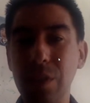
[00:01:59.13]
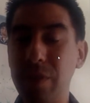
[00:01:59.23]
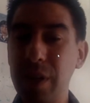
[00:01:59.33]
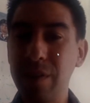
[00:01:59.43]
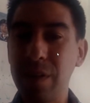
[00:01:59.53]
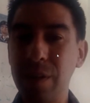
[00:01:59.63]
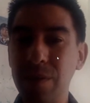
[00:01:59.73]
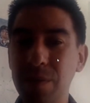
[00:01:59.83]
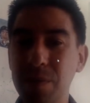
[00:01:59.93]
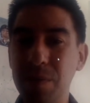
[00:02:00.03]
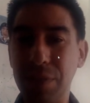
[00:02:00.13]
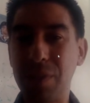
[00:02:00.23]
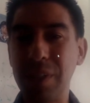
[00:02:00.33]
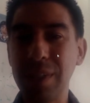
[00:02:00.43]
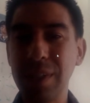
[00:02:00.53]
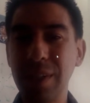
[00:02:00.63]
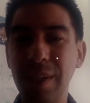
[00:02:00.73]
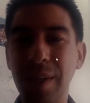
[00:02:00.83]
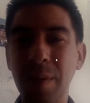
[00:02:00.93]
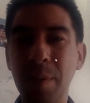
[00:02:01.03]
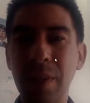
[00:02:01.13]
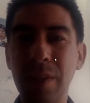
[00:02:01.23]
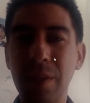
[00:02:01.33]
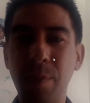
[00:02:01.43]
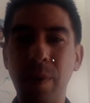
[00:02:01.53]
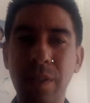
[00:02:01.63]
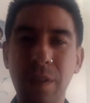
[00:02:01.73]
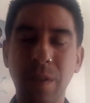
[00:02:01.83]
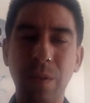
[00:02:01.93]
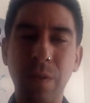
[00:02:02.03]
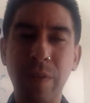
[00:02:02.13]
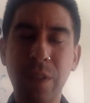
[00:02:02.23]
is very, very different. And this is a process called reverse